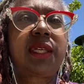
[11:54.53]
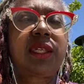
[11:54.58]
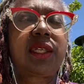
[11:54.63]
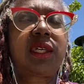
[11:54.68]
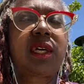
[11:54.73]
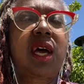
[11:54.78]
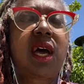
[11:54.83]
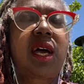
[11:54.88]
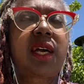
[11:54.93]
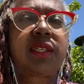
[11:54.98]

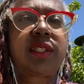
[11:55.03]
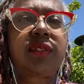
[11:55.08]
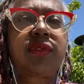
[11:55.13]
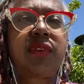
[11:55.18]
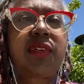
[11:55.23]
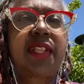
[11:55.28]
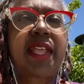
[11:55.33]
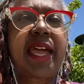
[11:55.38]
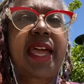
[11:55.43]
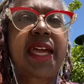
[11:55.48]
cost
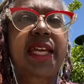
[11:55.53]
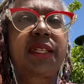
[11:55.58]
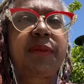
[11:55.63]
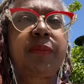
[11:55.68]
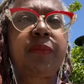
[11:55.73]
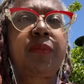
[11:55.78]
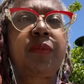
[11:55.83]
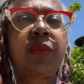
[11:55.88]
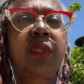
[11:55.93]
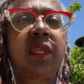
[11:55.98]
for that.
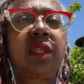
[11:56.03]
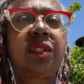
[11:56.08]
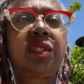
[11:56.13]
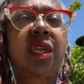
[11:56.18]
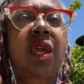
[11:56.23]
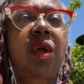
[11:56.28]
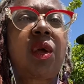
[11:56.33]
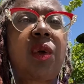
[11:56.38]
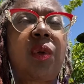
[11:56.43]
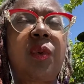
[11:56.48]

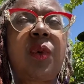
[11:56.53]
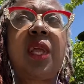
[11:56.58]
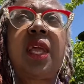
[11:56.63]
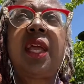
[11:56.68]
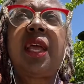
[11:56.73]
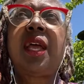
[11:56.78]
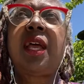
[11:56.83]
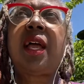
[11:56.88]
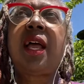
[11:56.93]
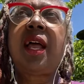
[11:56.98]
So
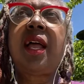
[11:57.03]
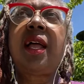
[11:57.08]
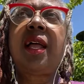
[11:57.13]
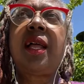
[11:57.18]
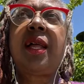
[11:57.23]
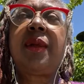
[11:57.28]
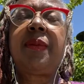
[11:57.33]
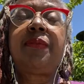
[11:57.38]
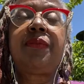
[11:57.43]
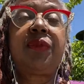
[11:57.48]

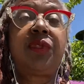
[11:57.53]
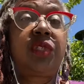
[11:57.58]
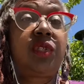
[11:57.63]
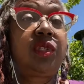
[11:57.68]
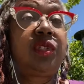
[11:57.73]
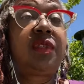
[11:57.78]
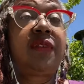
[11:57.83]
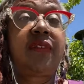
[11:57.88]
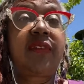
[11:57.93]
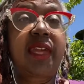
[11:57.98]
do
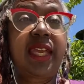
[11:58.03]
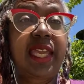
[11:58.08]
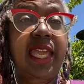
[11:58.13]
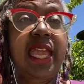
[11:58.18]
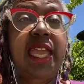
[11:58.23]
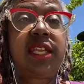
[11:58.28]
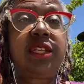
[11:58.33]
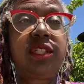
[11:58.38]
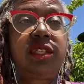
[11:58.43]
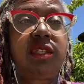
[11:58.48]

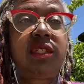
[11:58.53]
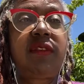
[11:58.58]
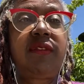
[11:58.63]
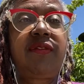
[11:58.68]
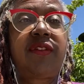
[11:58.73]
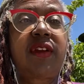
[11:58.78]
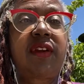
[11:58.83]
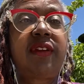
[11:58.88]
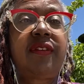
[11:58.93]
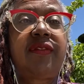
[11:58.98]
the
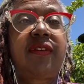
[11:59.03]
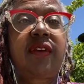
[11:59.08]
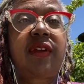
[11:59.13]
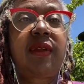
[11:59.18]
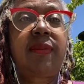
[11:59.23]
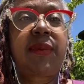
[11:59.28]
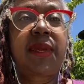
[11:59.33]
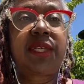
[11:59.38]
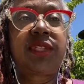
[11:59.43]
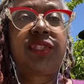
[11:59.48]
very, very
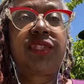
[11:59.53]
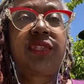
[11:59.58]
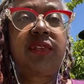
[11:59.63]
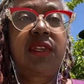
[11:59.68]
best you